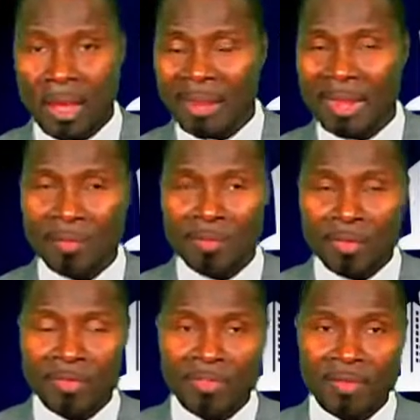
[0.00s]
But the
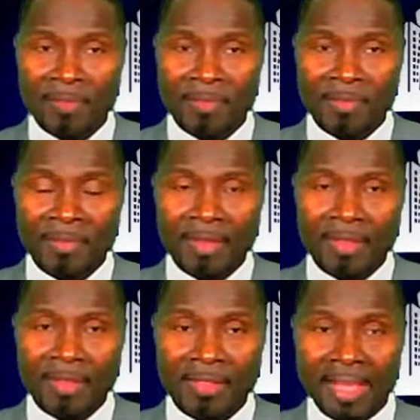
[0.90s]
most
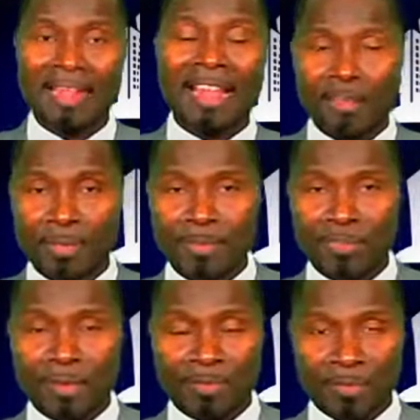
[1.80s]
sad
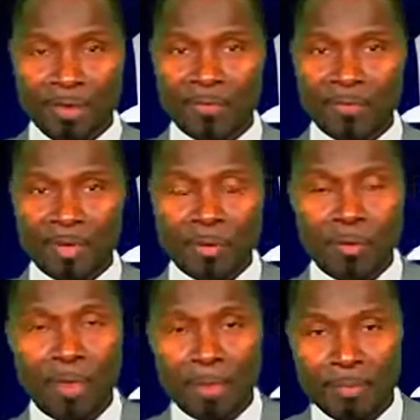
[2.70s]
aspect of the
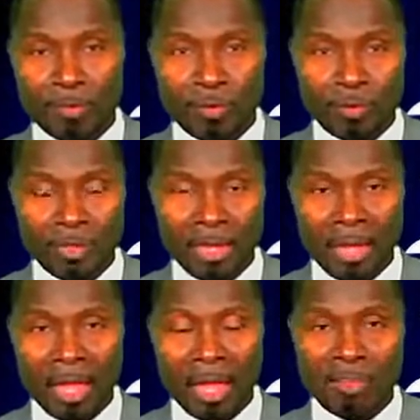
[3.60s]
whole episode
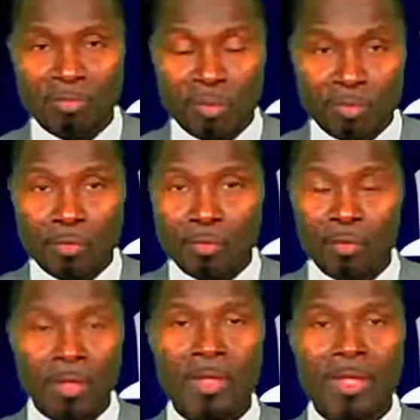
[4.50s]
is
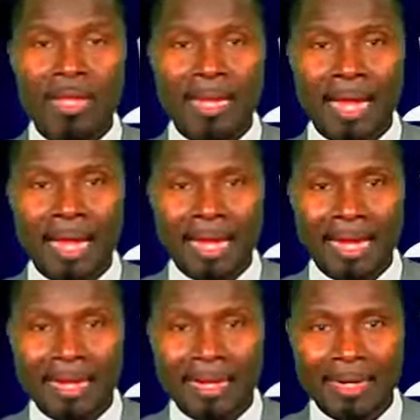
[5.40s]
people
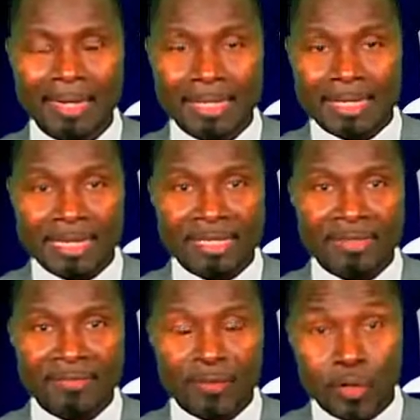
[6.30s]

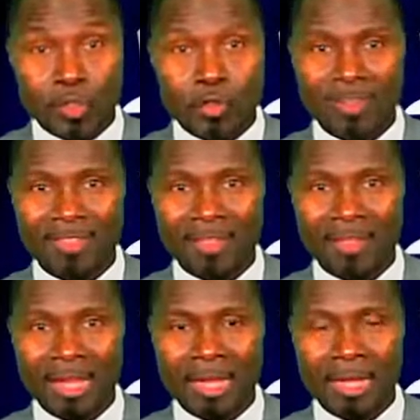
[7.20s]
litigating voraciously